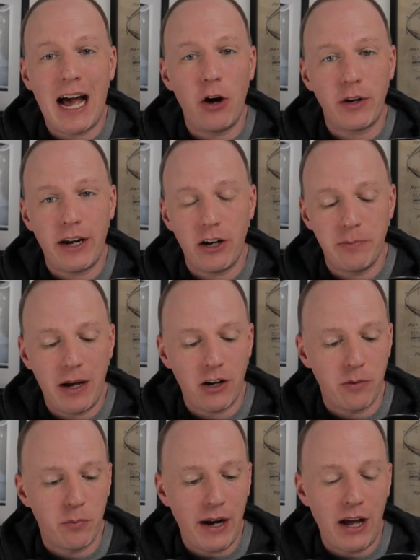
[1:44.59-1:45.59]
outcarried
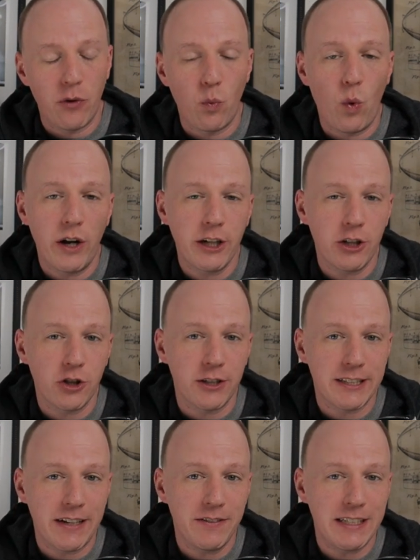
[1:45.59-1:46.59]
Malcolm Brown
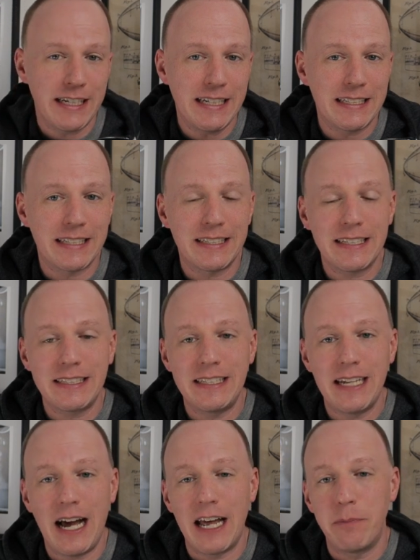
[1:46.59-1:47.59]
117 to
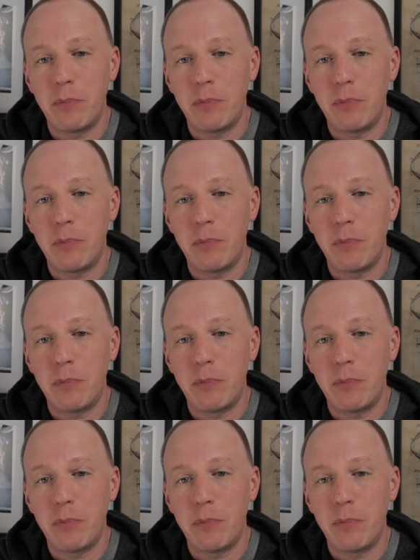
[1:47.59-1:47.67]
69,